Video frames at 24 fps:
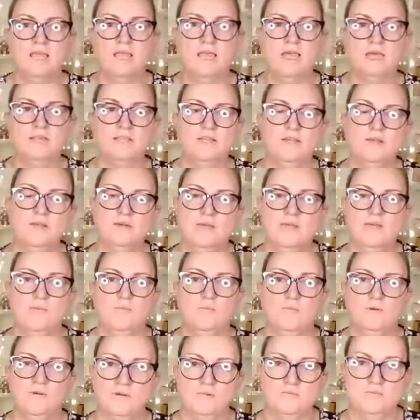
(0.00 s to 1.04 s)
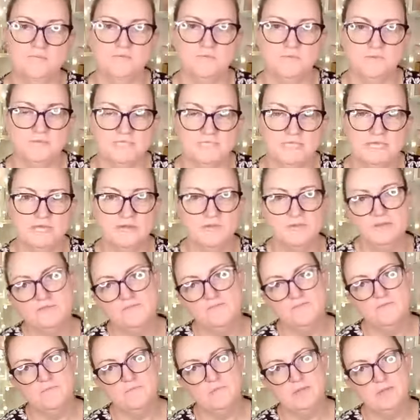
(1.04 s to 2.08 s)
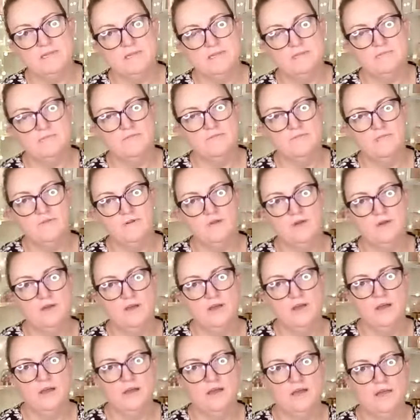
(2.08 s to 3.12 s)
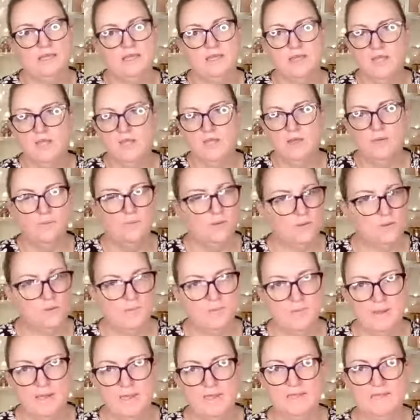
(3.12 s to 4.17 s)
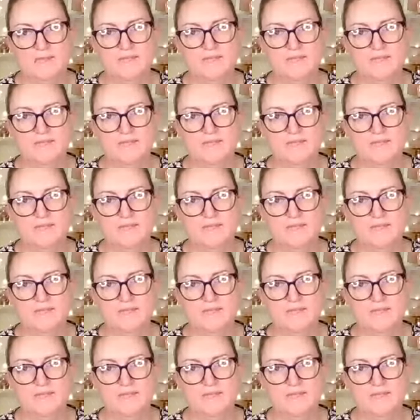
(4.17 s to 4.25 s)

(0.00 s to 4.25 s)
Hello and welcome to my channel. If you've been here before, hi, welcome back.